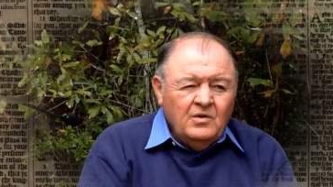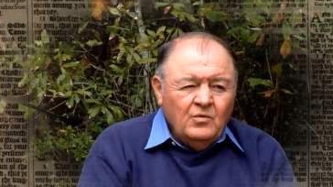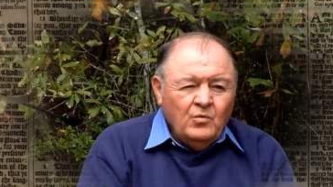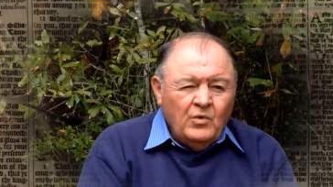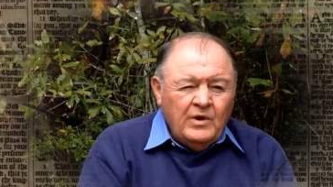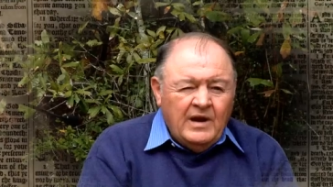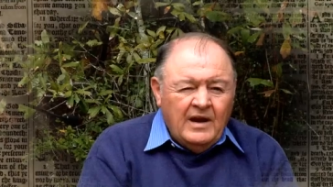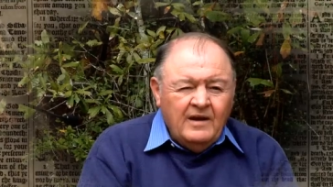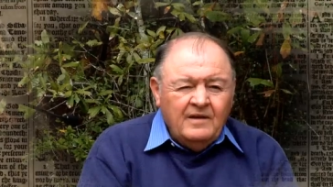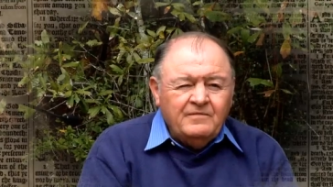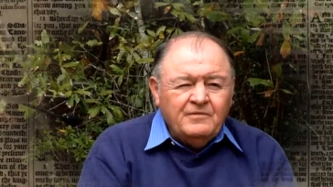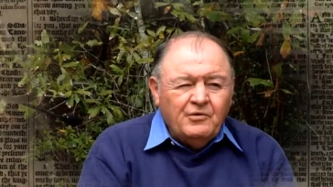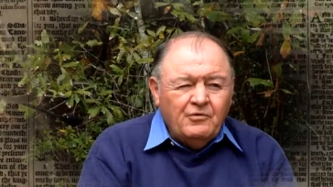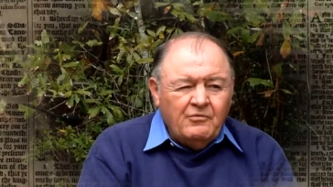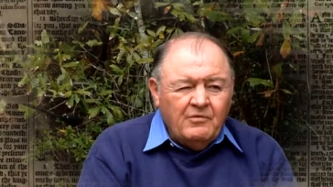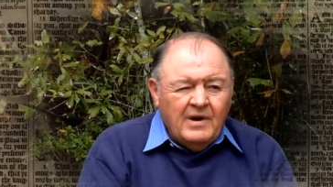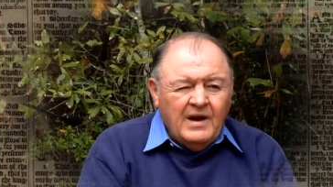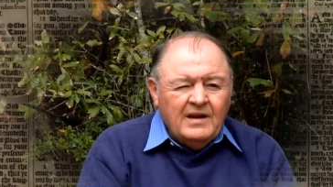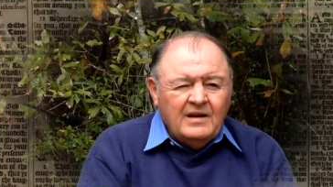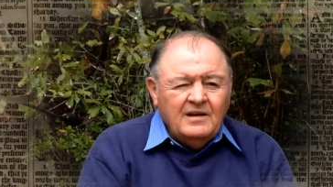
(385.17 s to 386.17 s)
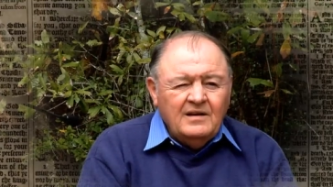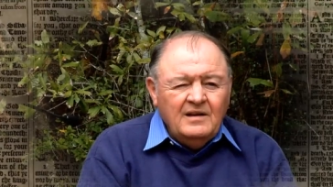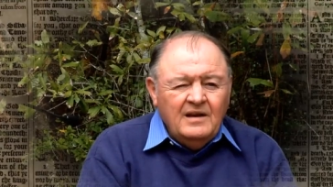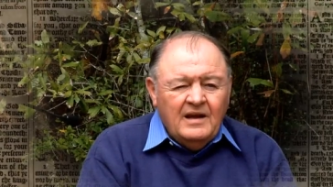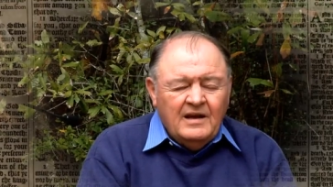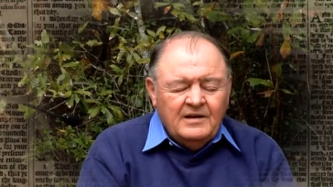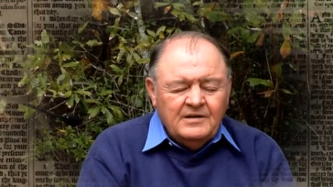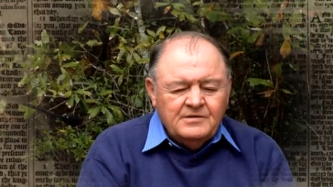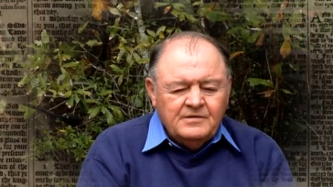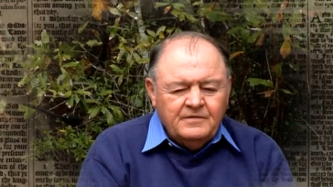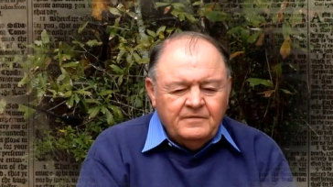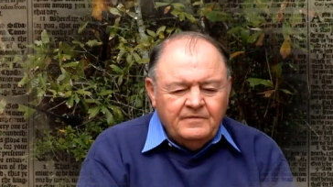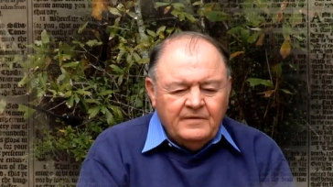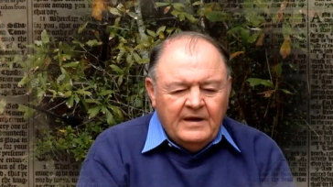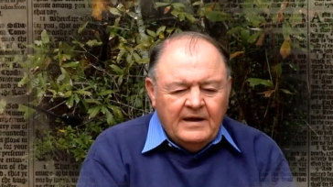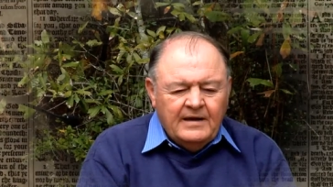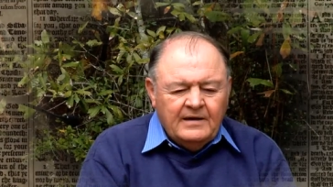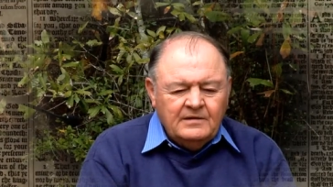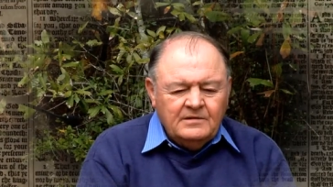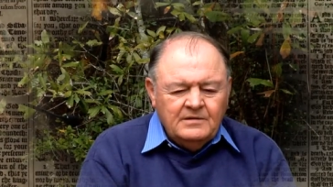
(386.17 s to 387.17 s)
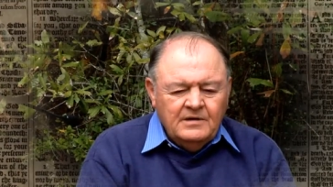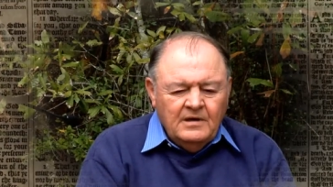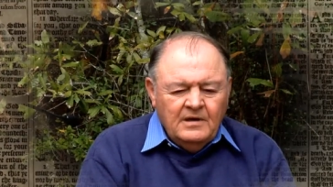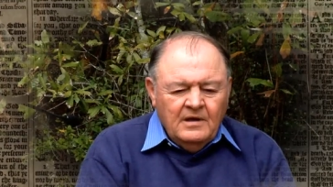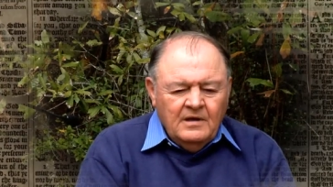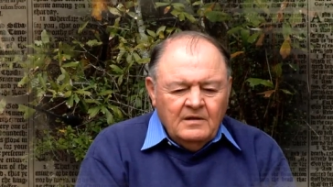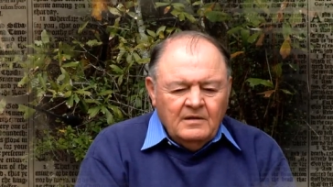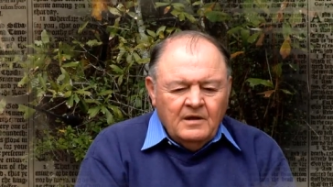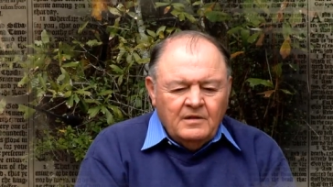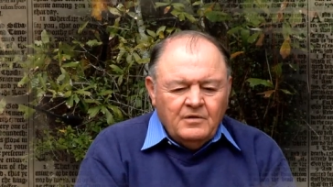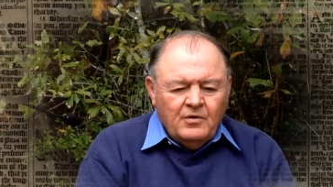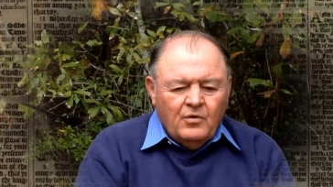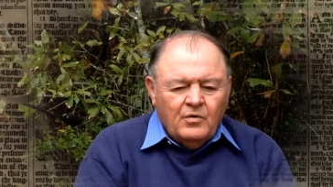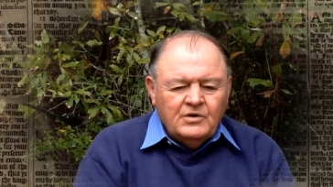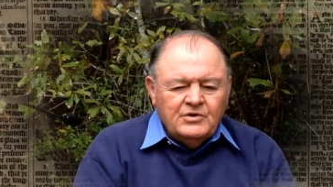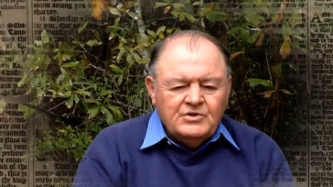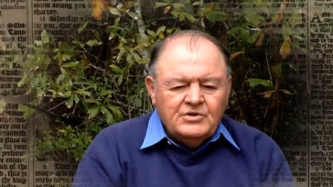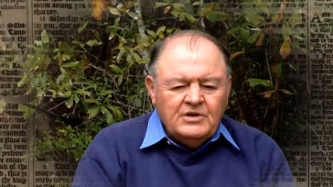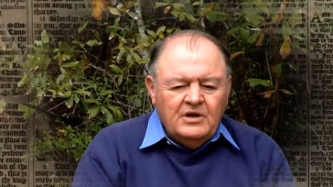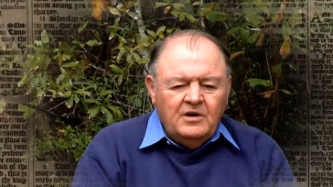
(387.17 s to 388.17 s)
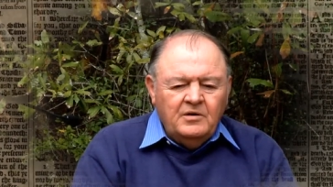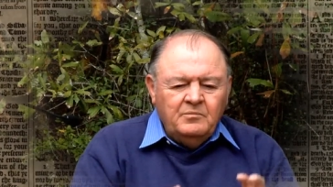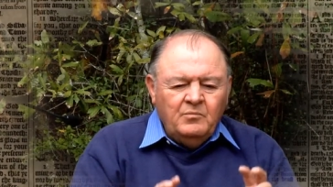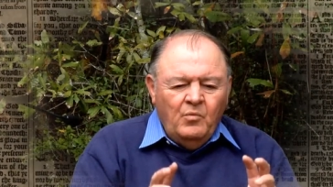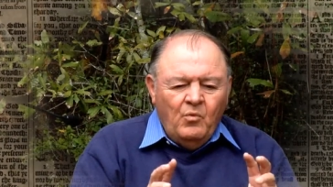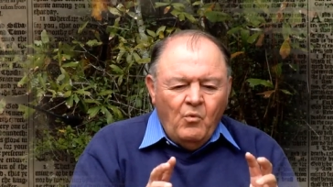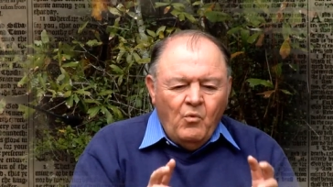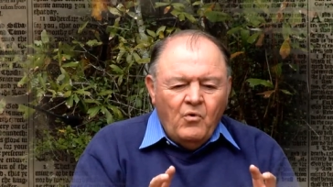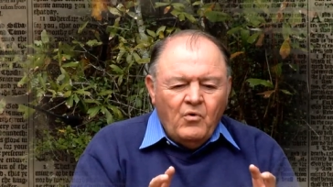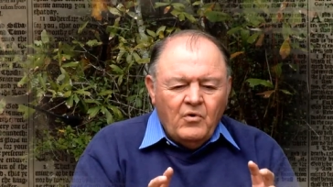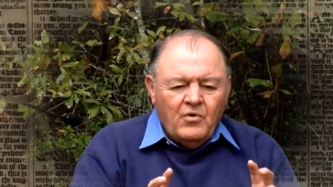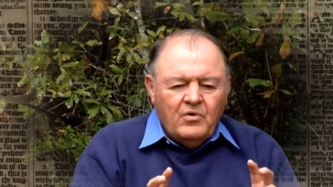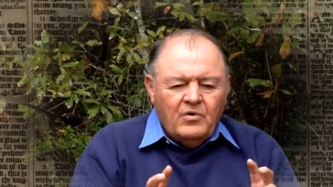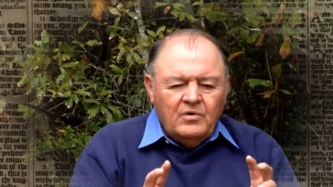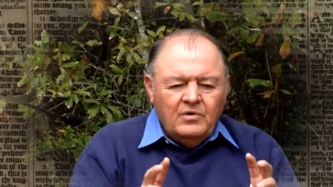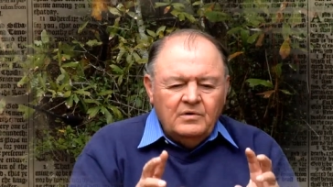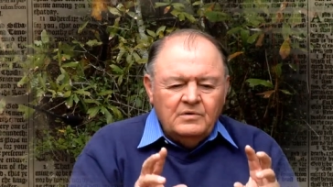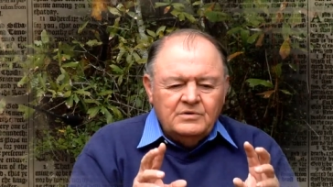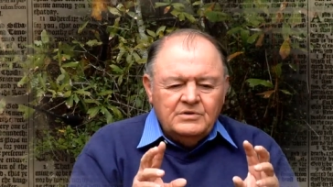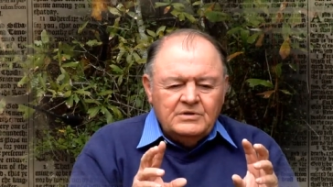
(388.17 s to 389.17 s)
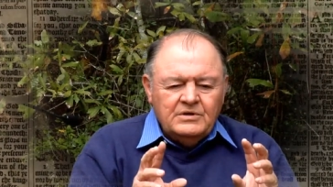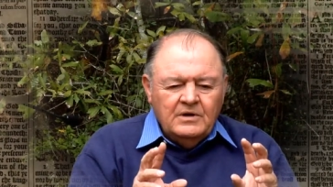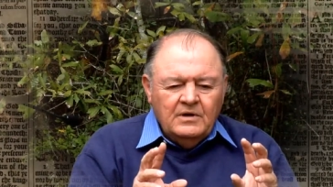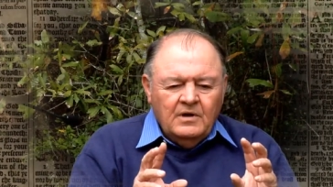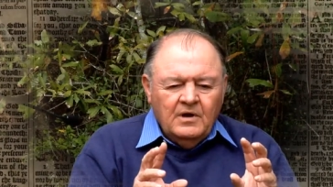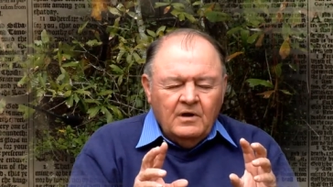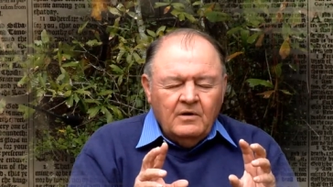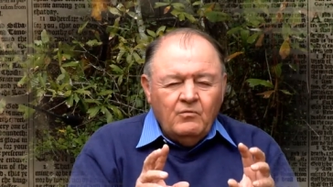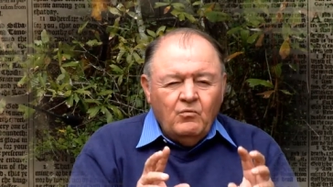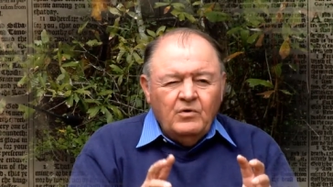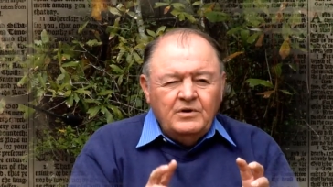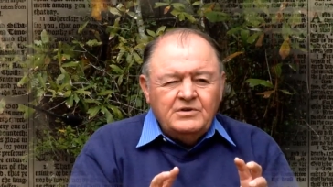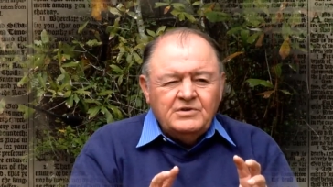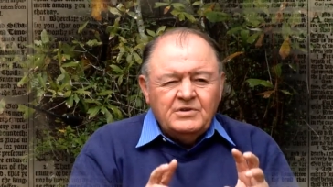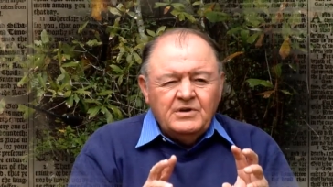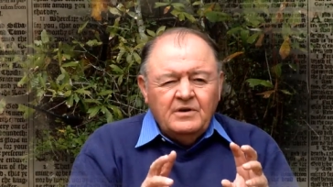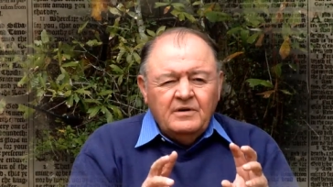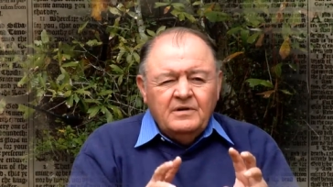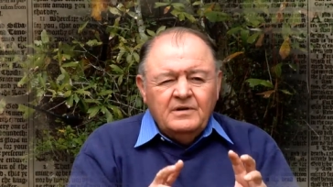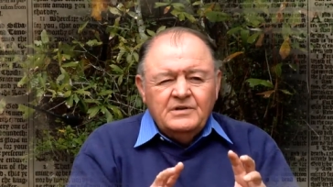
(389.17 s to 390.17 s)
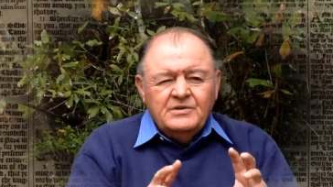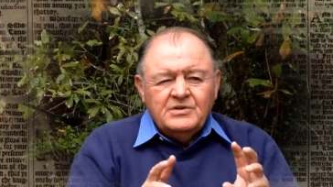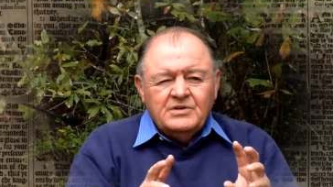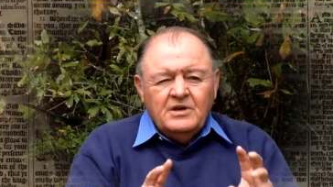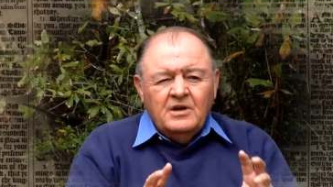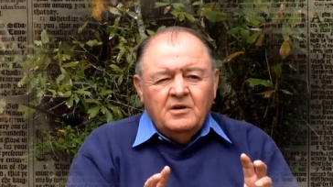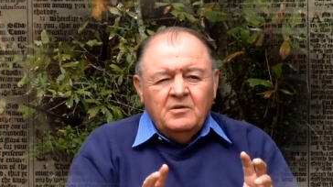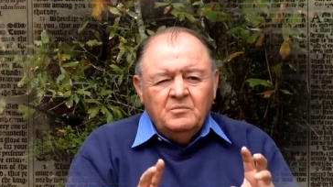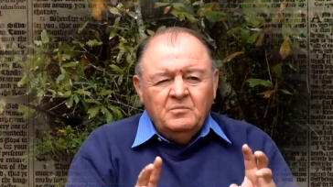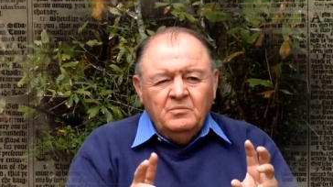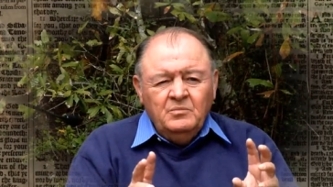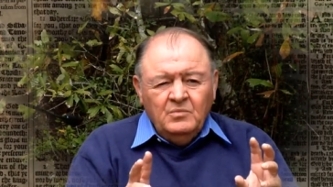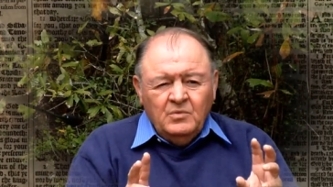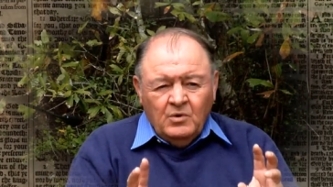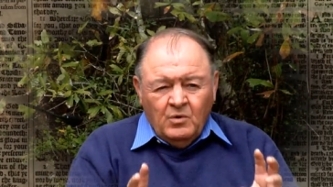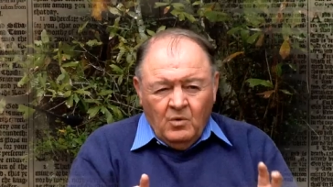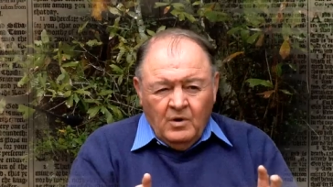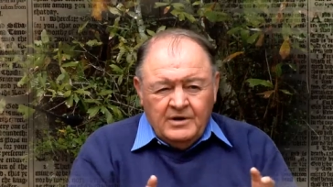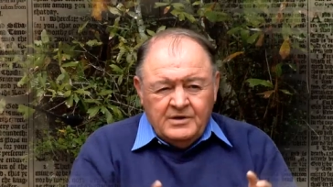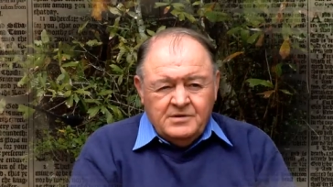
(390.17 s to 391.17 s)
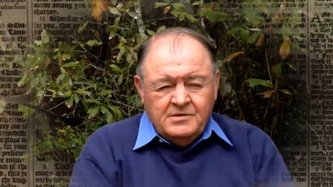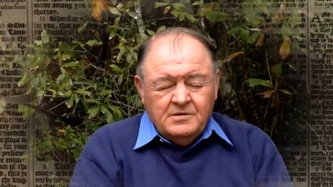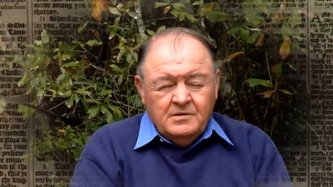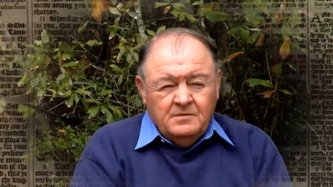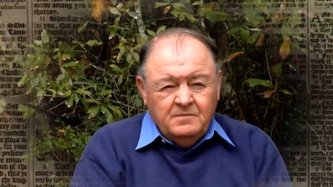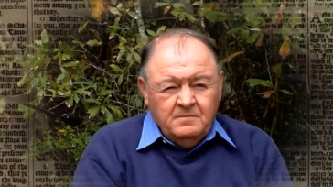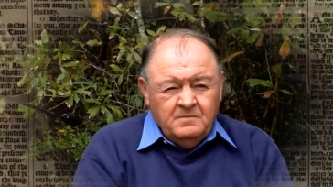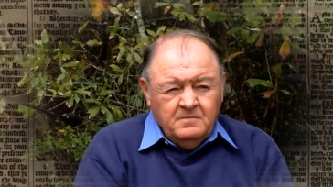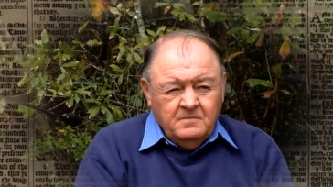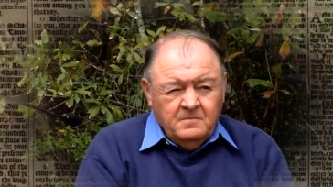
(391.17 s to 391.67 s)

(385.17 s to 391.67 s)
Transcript: we have to recognize the fact that there are some words of which there is some question.